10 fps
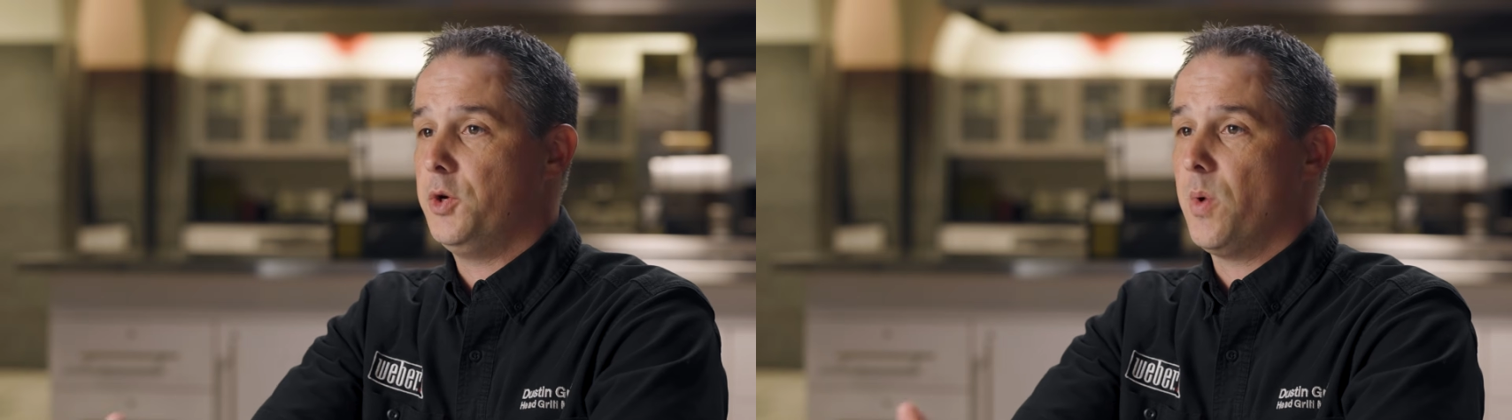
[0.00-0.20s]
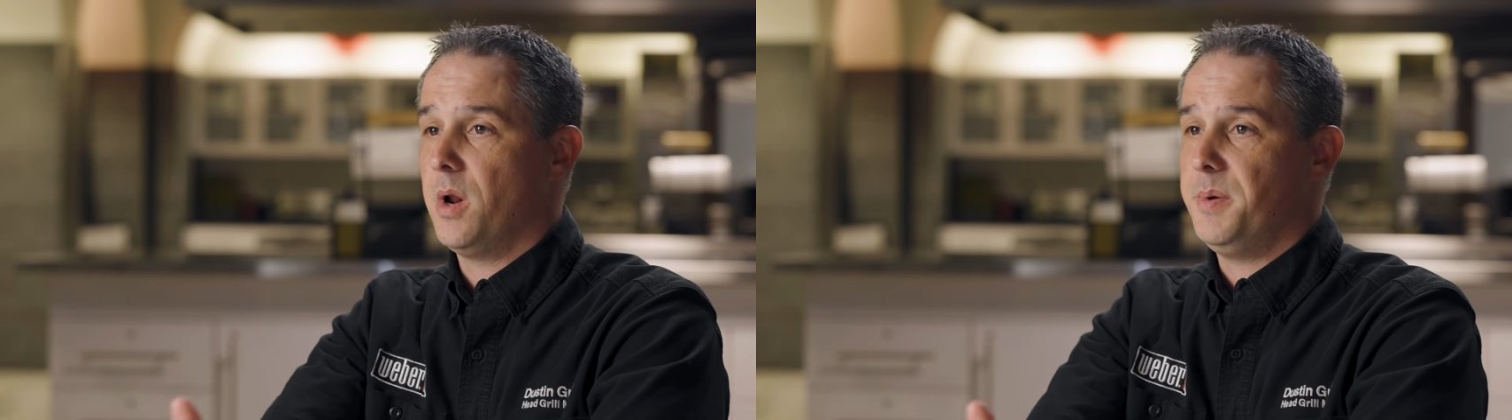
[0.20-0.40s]

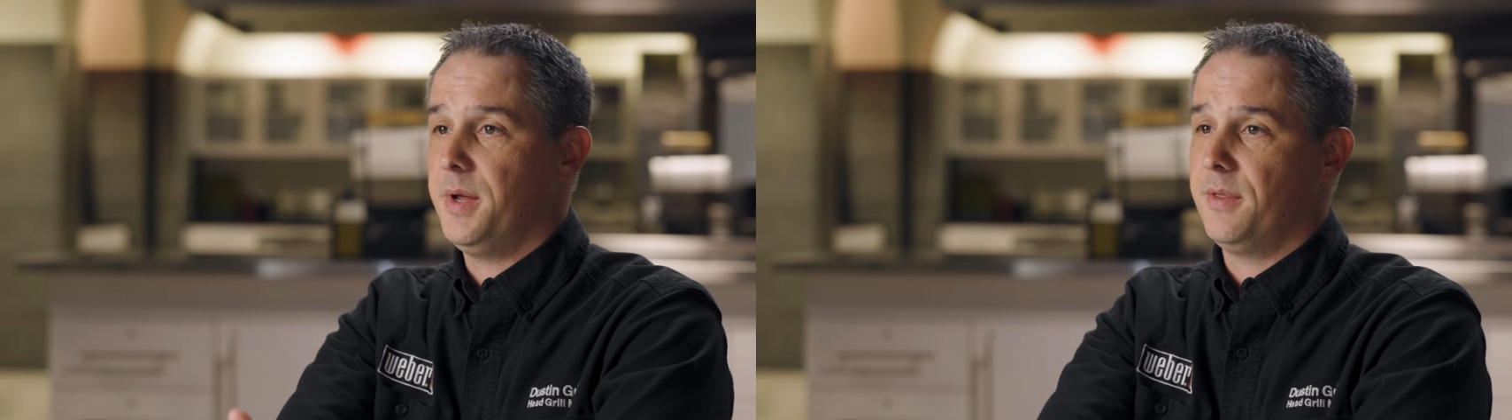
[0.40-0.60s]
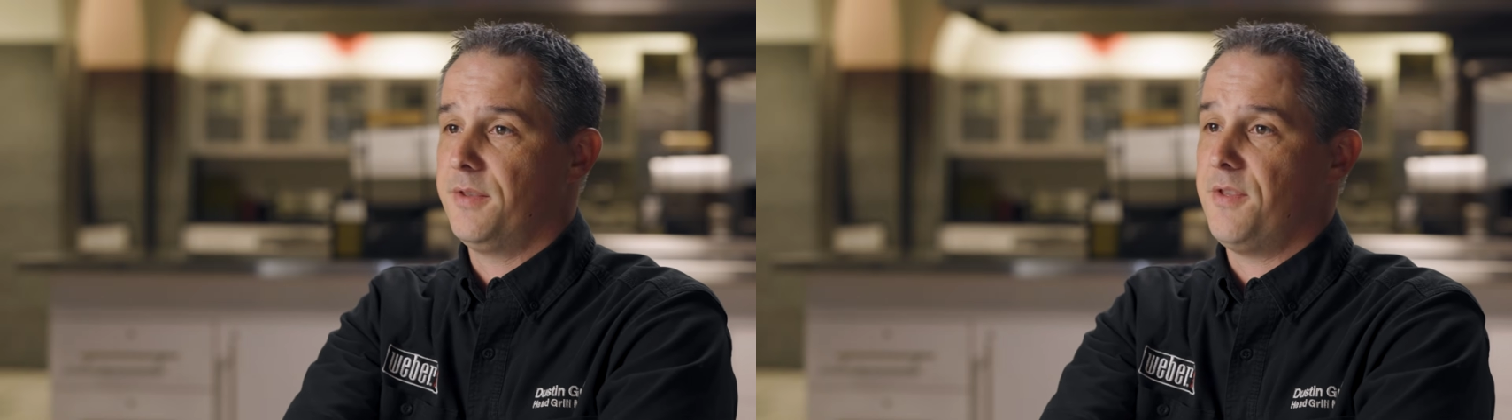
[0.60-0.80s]
You want to be
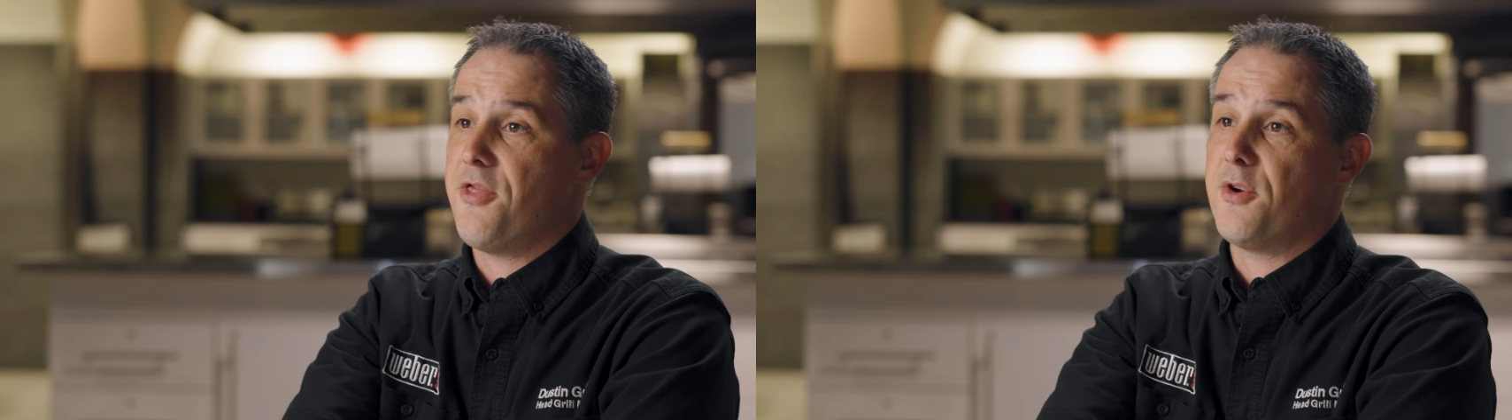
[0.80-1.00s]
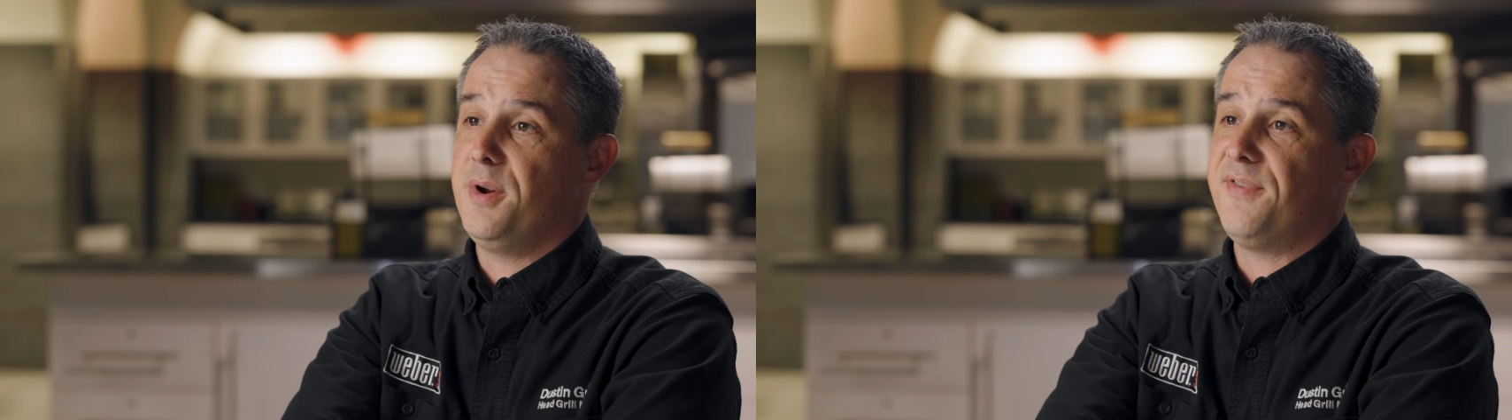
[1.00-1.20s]
in the
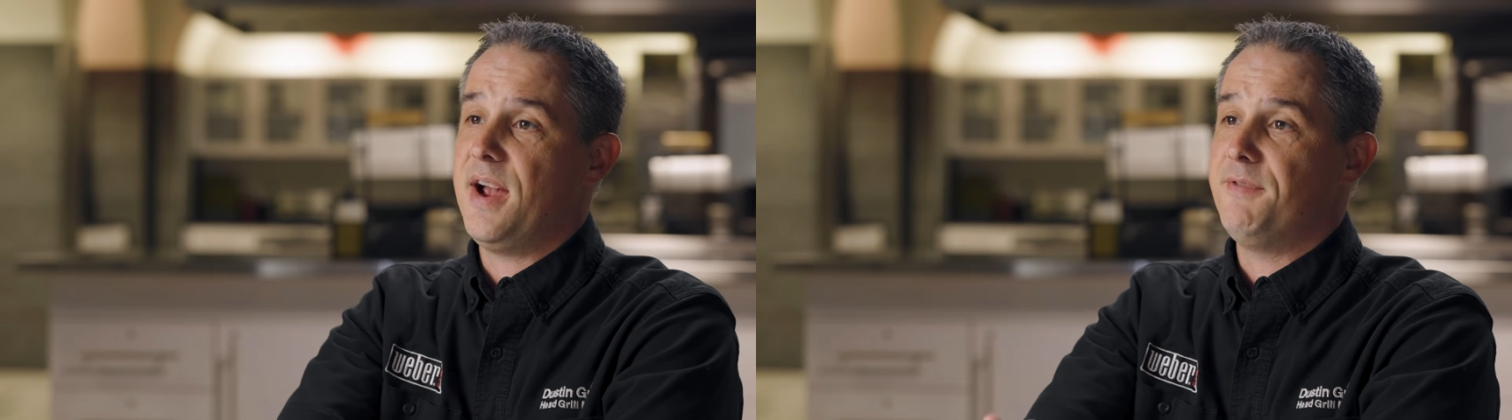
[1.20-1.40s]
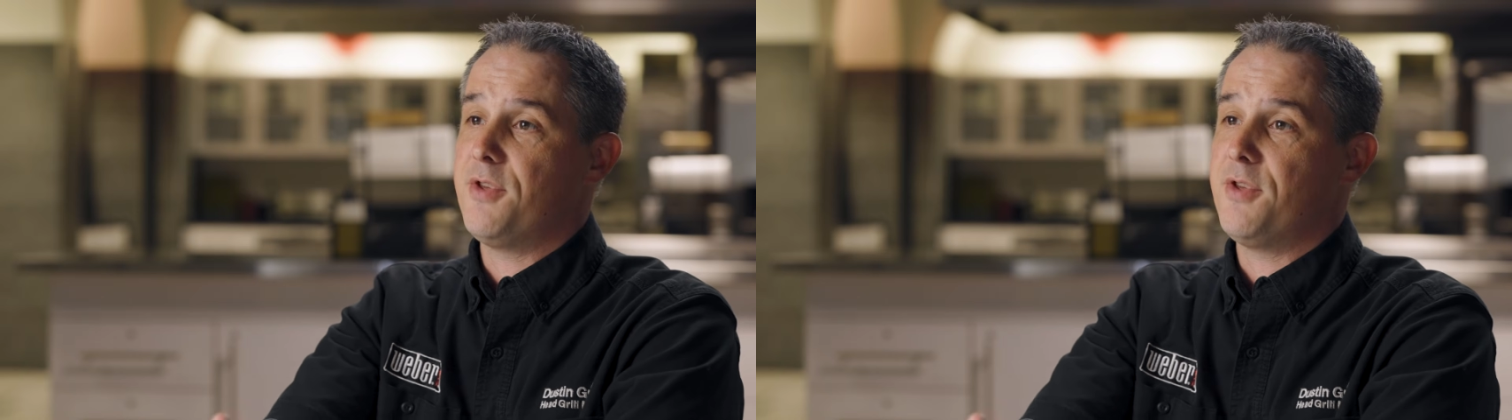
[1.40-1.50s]
35 to